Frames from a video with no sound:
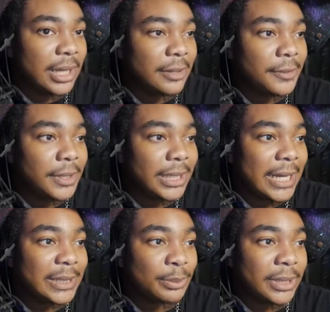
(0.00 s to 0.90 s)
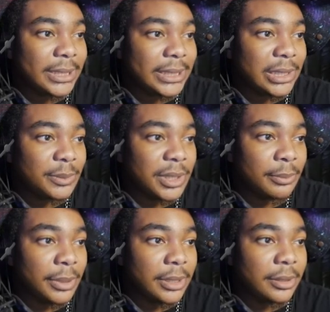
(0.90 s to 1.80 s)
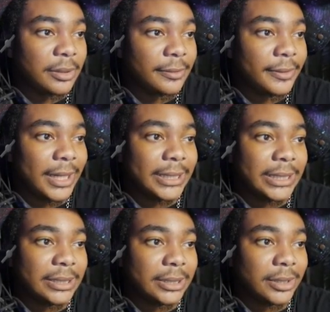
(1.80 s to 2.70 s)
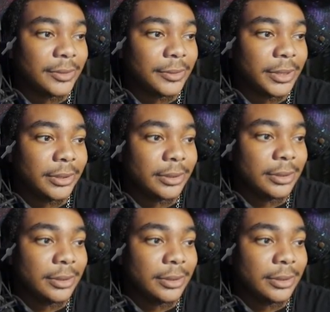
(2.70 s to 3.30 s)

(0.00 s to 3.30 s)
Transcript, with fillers: I feel like I have to place some above I D Software.